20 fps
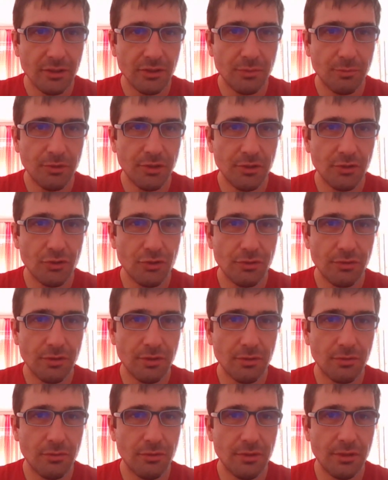Yazmin
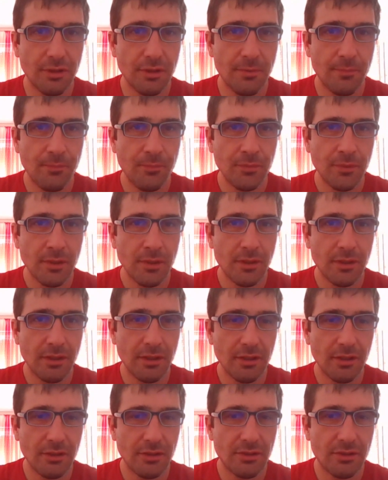Jauregui
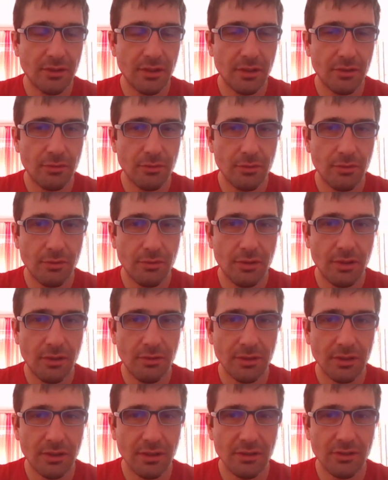is set to go
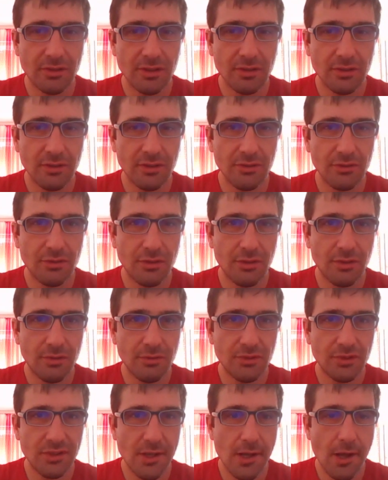down against Ketlen
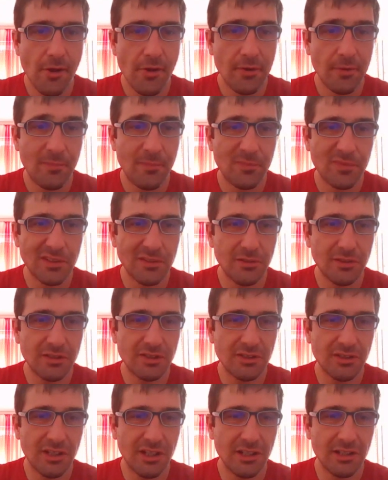Souza.
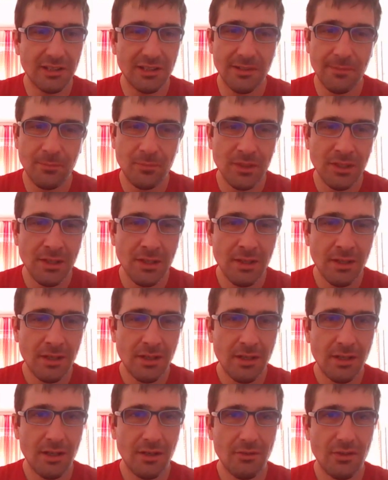Looks like
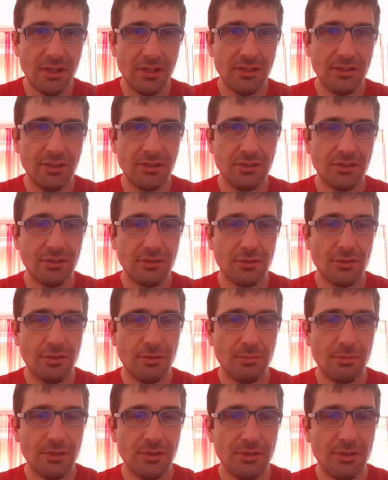a very decent
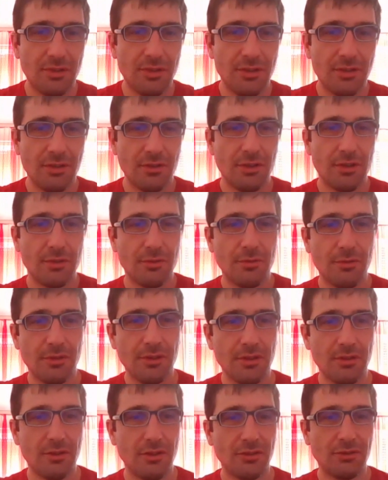combat.
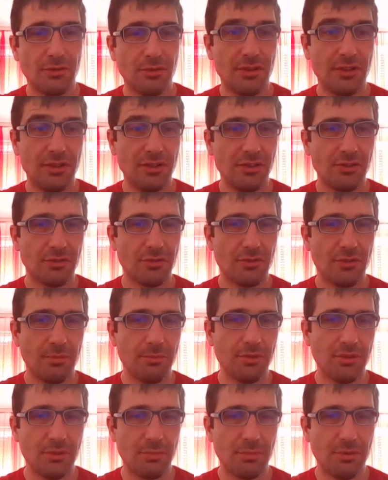Jauregui lost to Denise
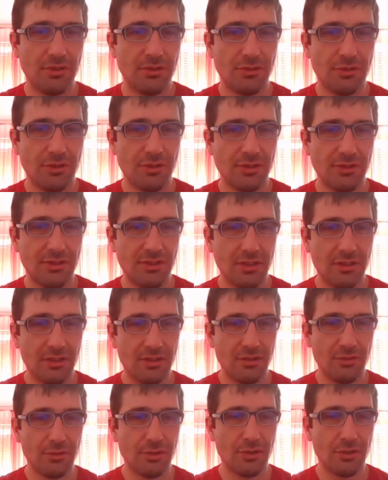Gomez but destroyed
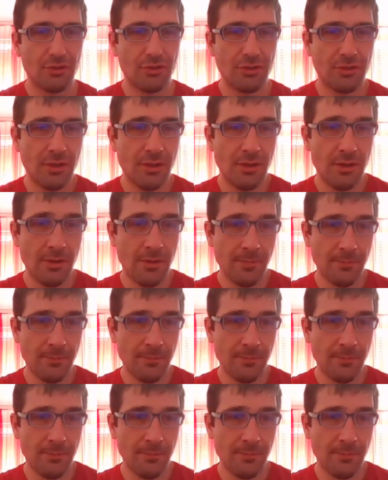Estela Nunes.